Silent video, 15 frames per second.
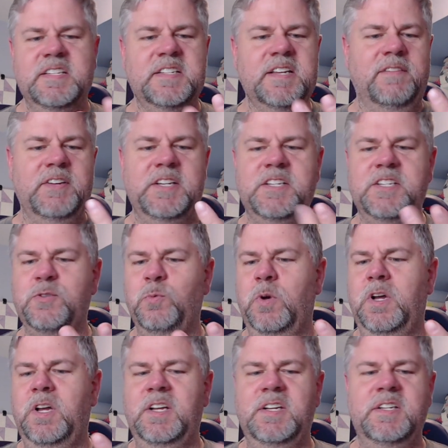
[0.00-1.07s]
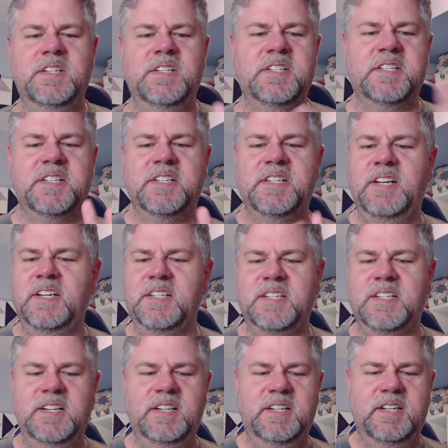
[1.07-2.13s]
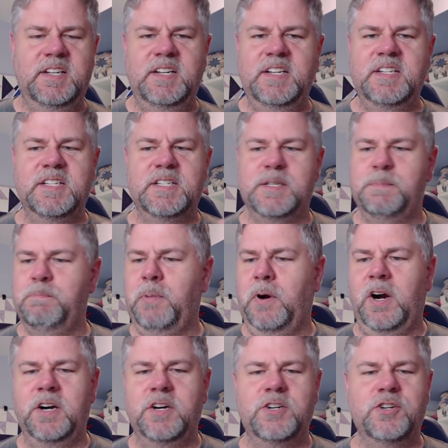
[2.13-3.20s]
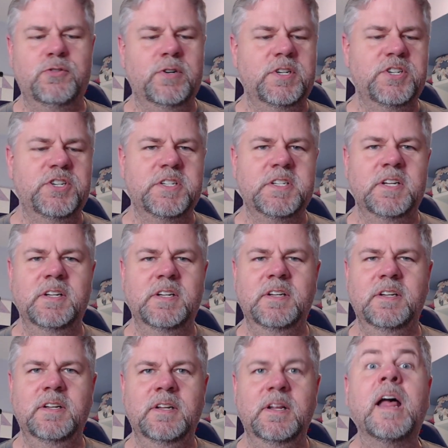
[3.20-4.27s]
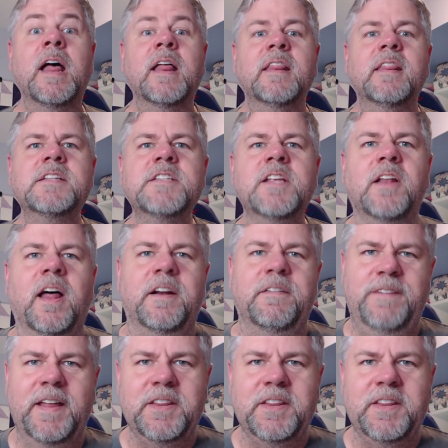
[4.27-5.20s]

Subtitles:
7 swans, 6 geese, partridges. That's a lot of